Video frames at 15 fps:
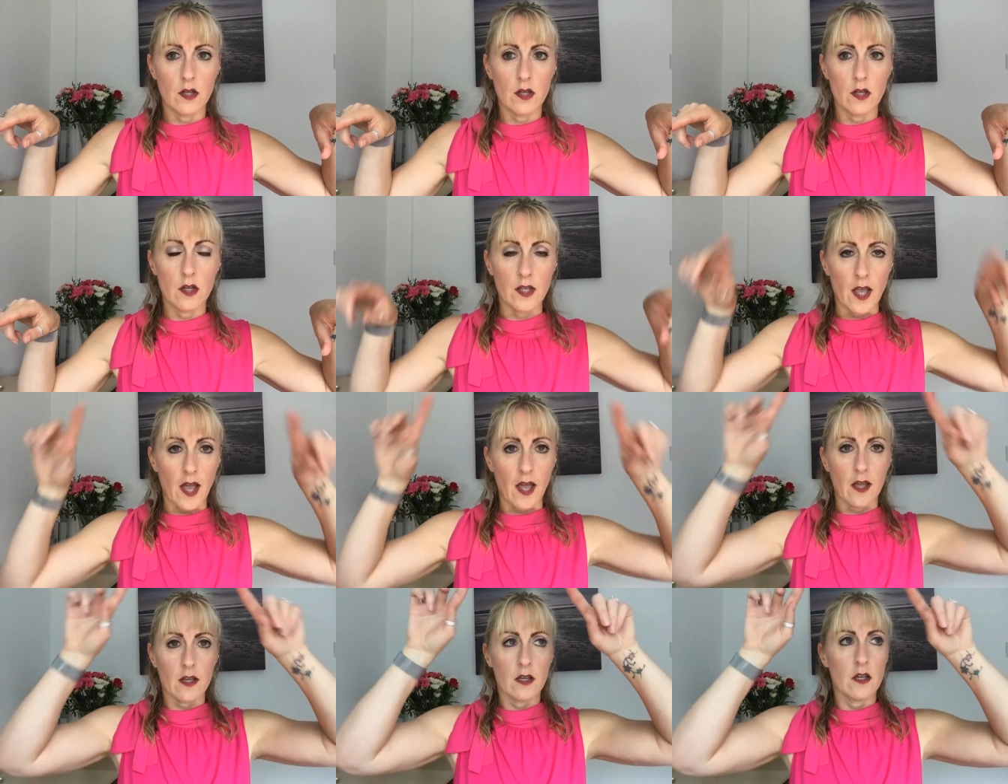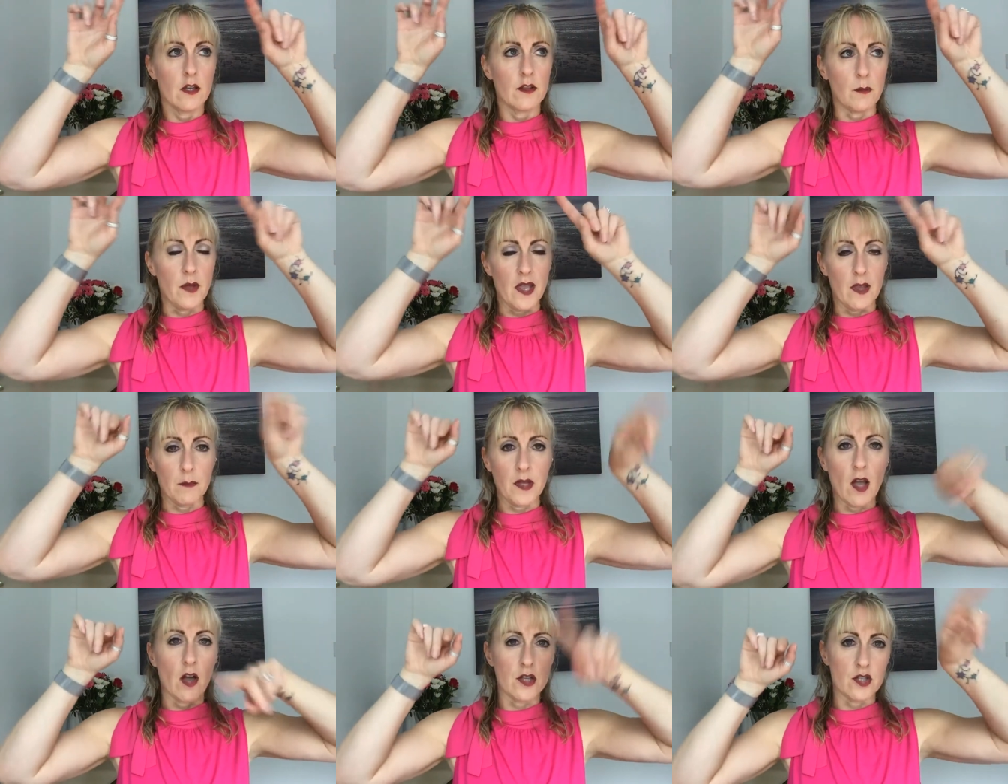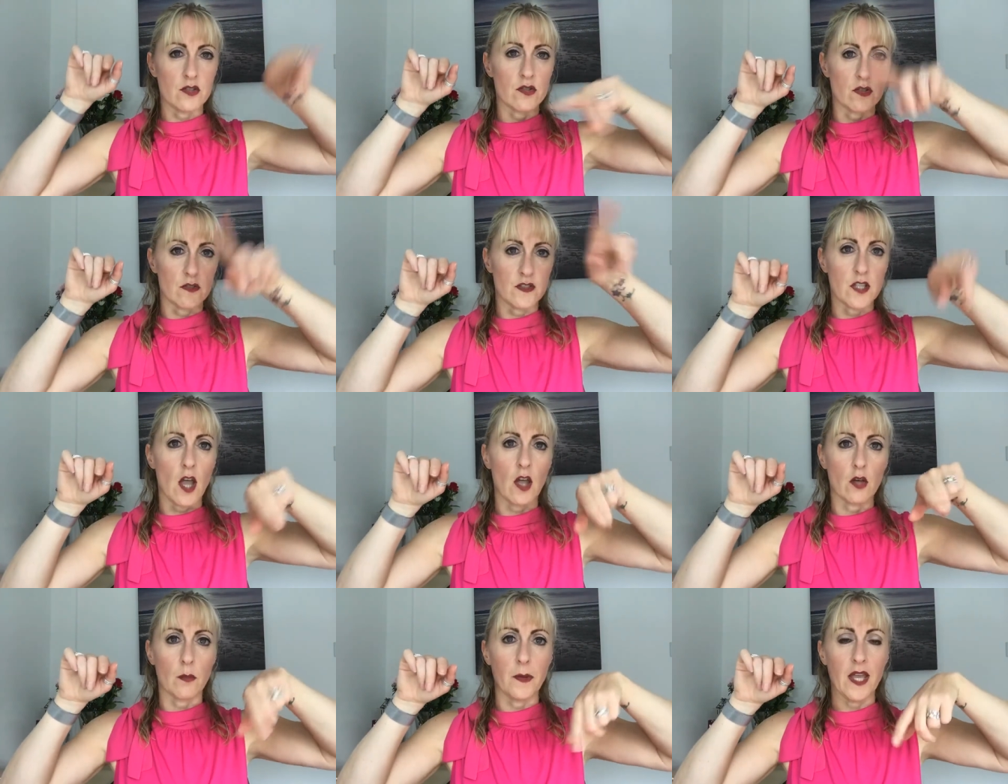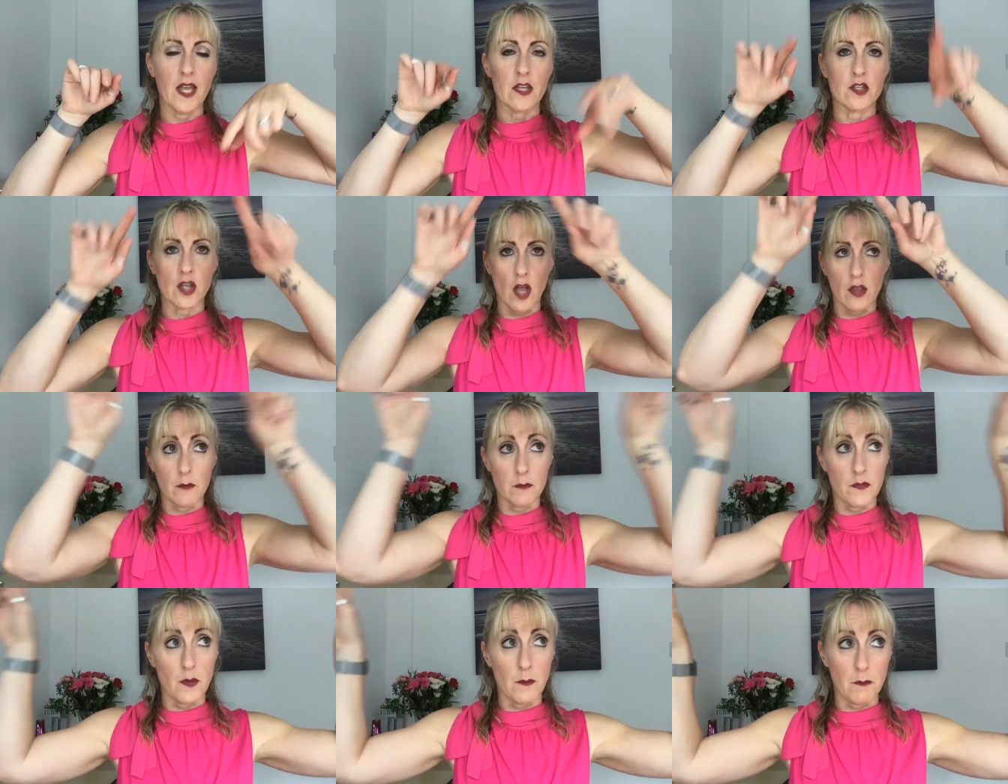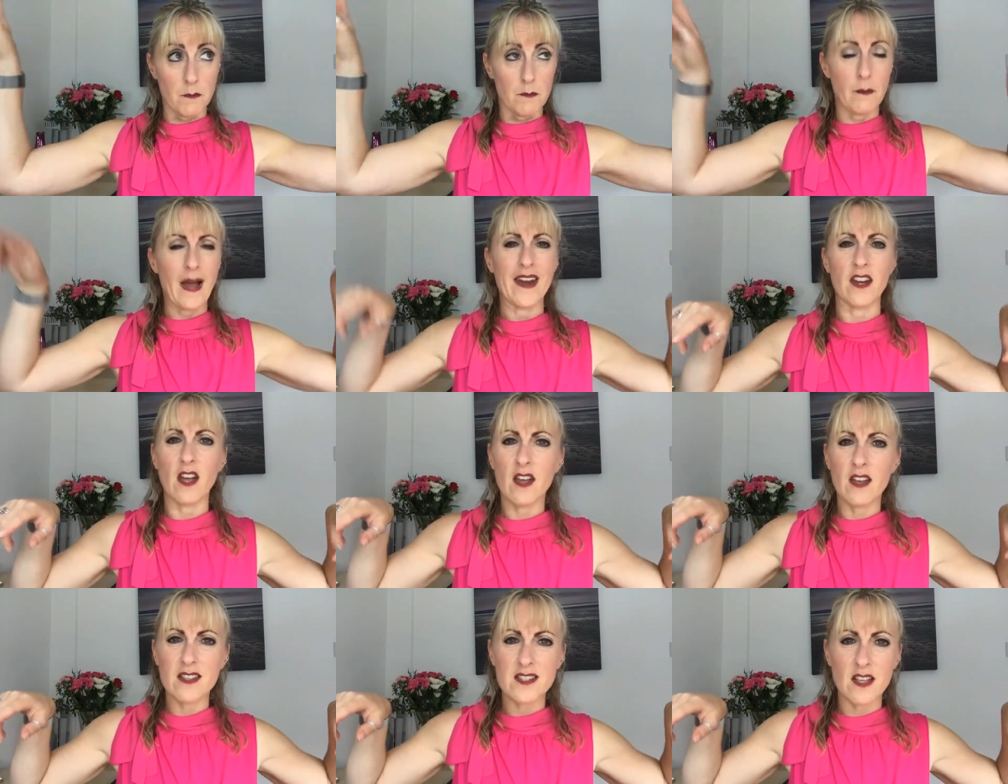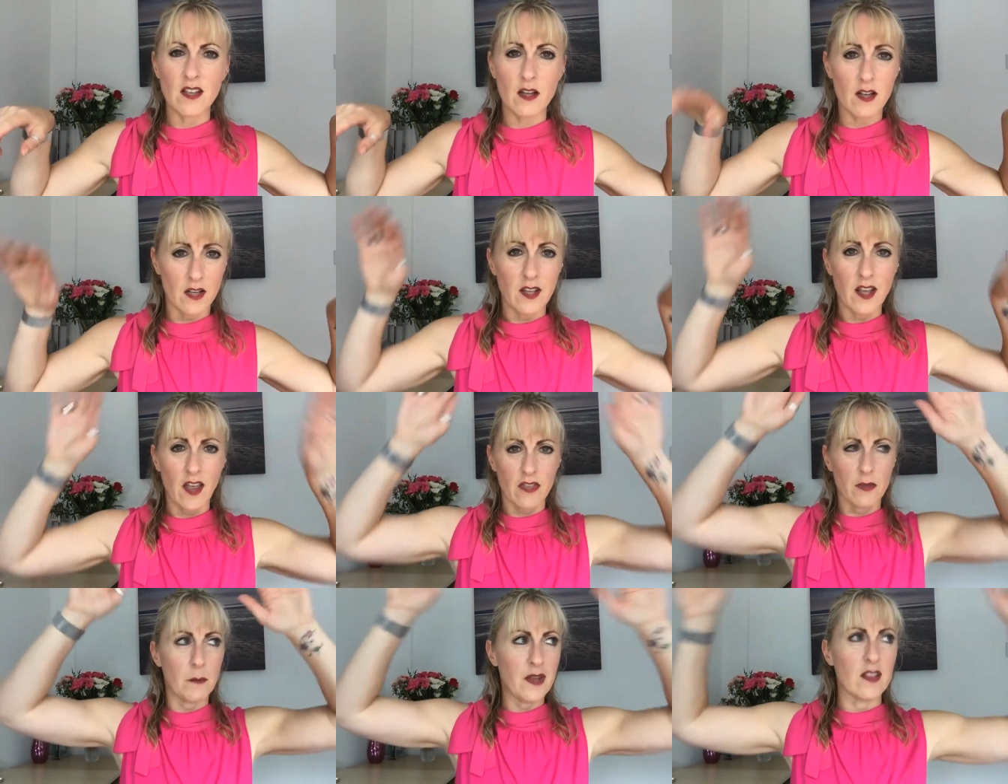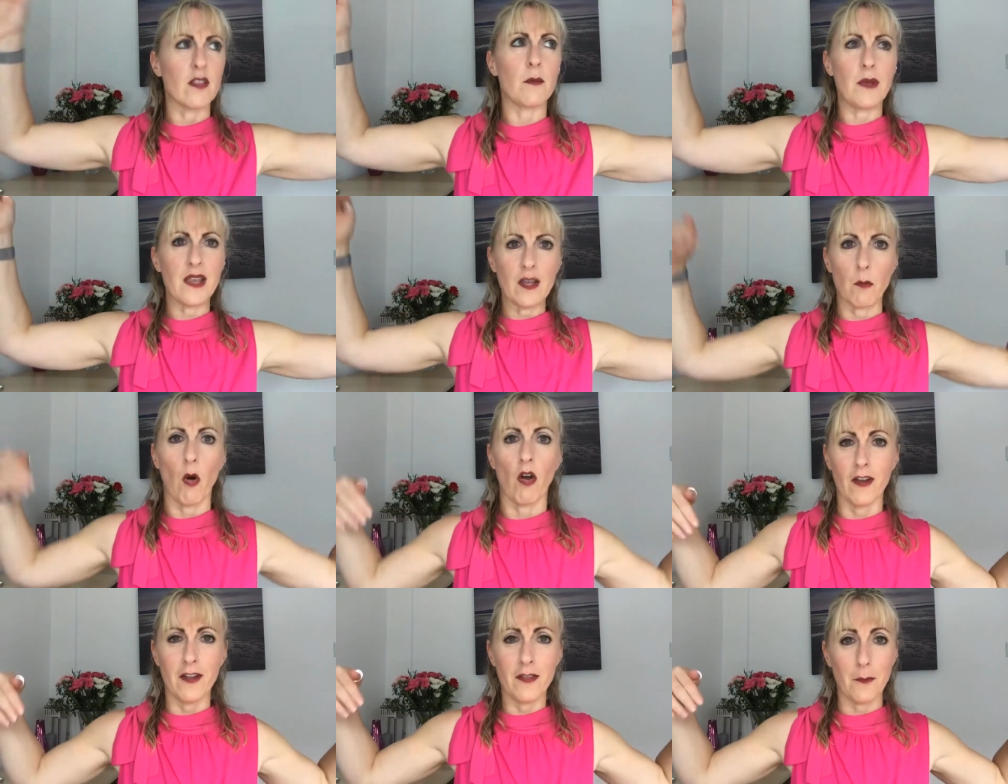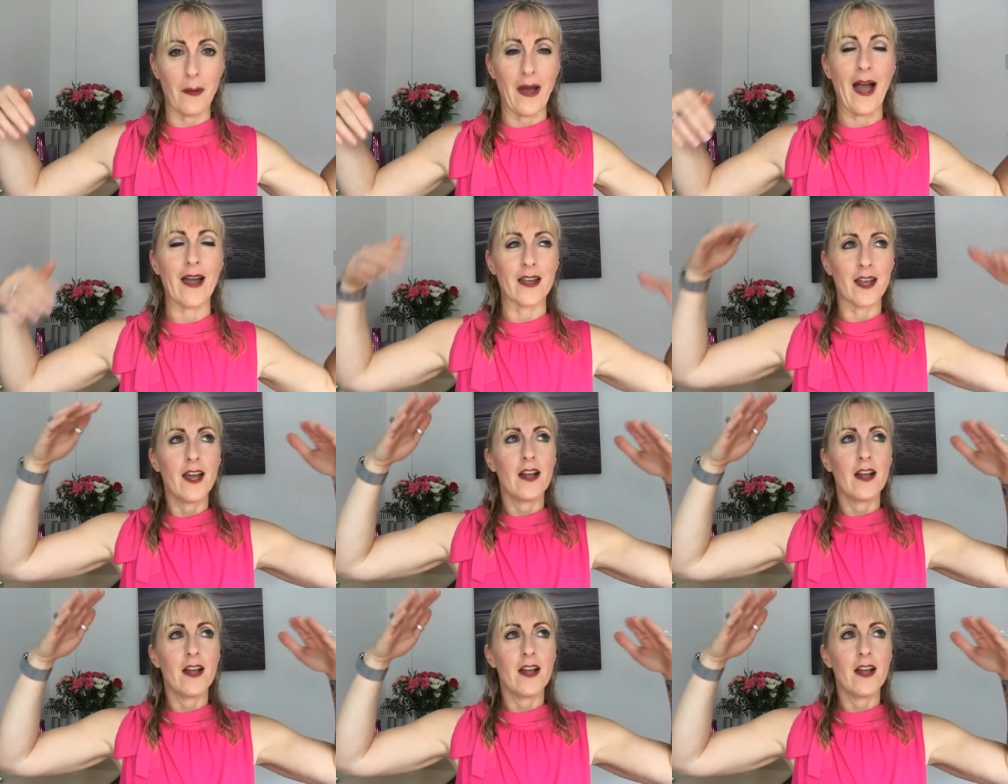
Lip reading: Yeah. the bit behind your sort of circle picture, the banner, is it? Yeah, the big one at the back.